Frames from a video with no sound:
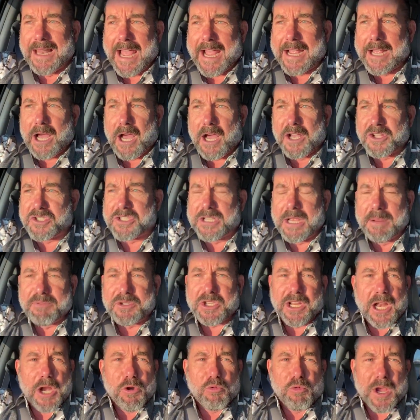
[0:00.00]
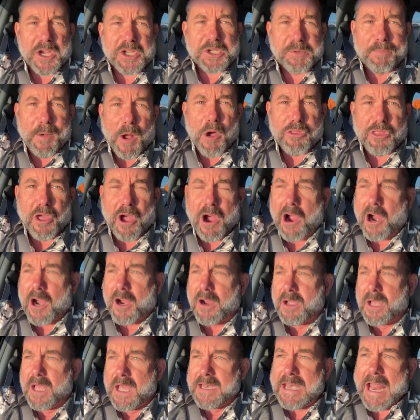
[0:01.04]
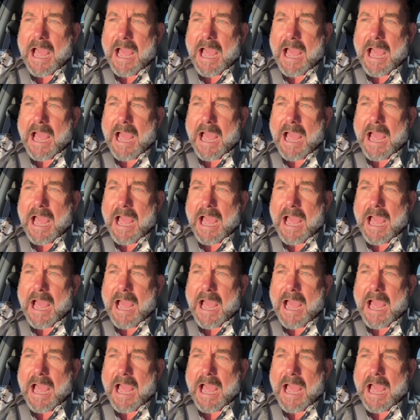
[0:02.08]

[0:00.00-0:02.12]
like Simpson and Risch both are,